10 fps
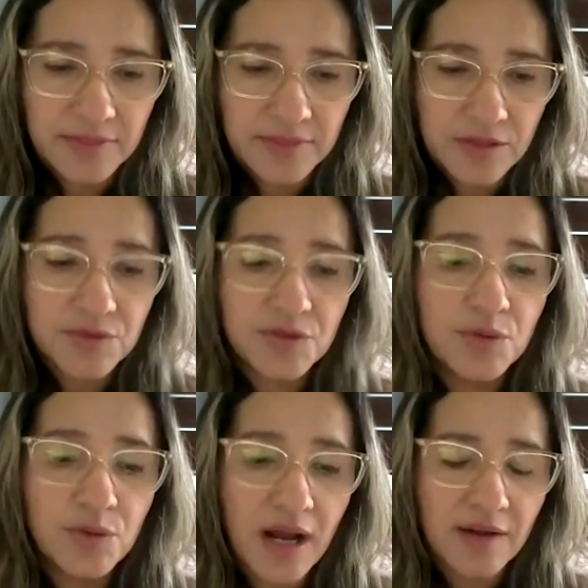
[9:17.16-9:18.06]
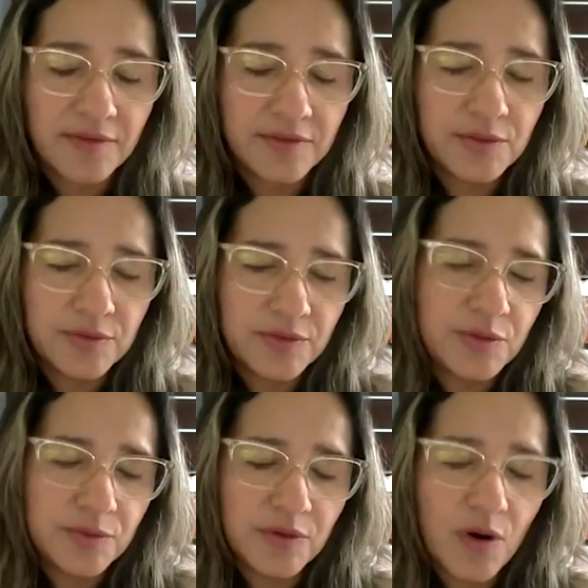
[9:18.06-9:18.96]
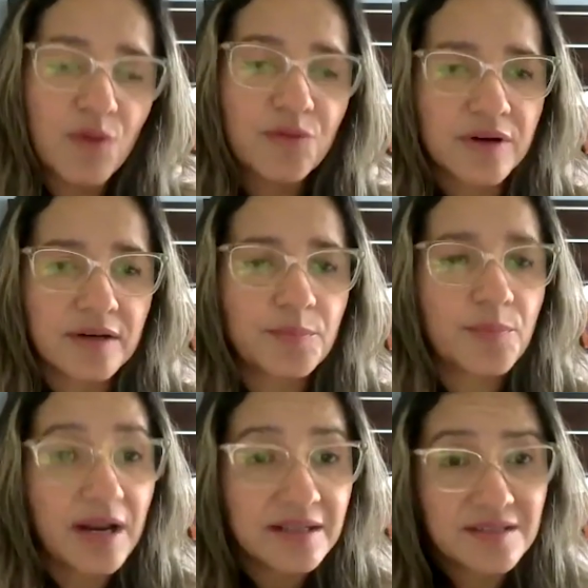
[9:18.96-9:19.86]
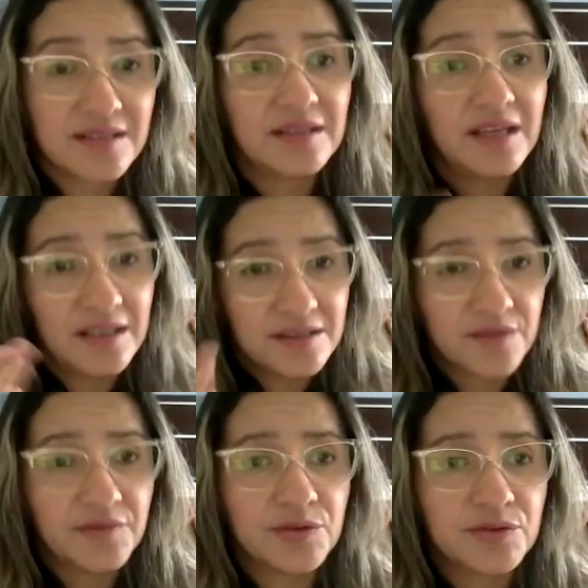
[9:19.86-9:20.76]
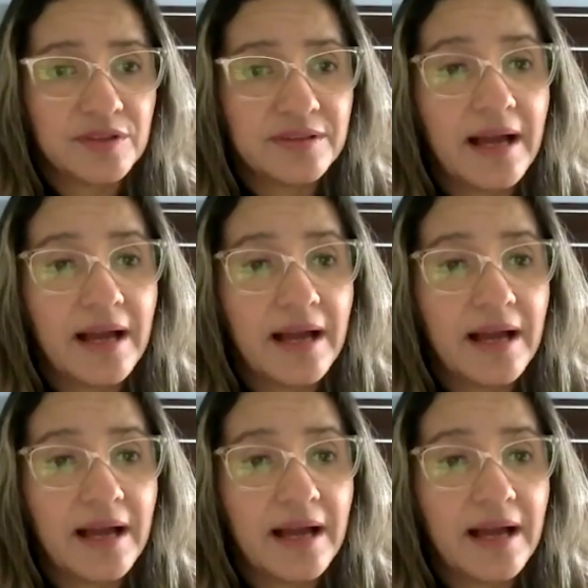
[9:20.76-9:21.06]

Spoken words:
because you offer practicing interviews,